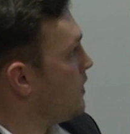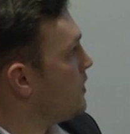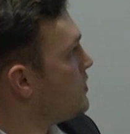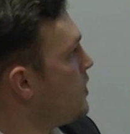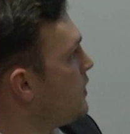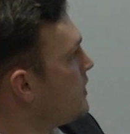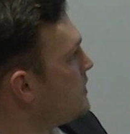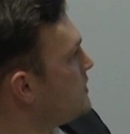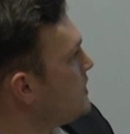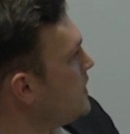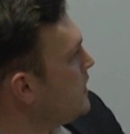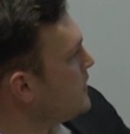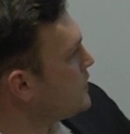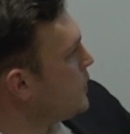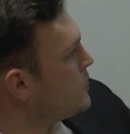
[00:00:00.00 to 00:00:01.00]
so you can
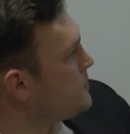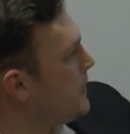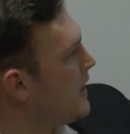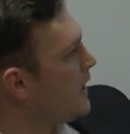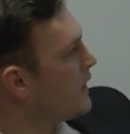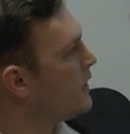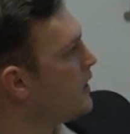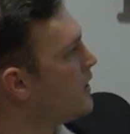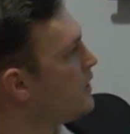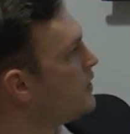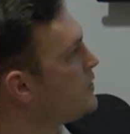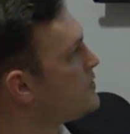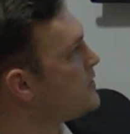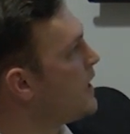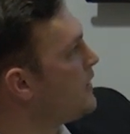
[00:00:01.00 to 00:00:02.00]
see this goes back
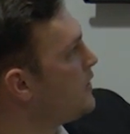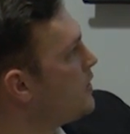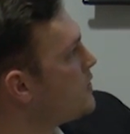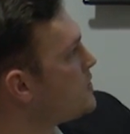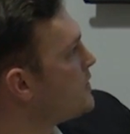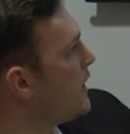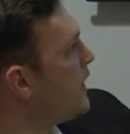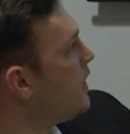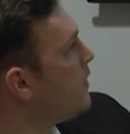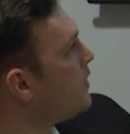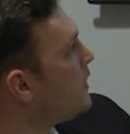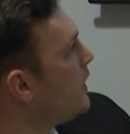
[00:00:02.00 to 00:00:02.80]
just 10 years now,